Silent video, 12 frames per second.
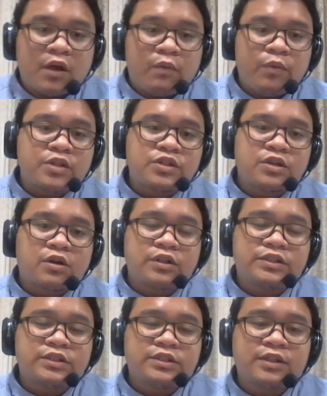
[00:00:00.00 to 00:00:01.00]
which
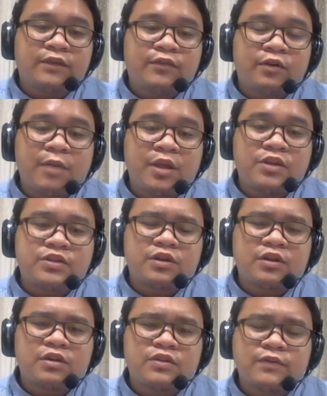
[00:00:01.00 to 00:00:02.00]
causes the
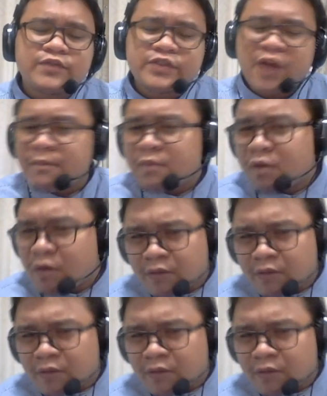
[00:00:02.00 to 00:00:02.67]
formation of some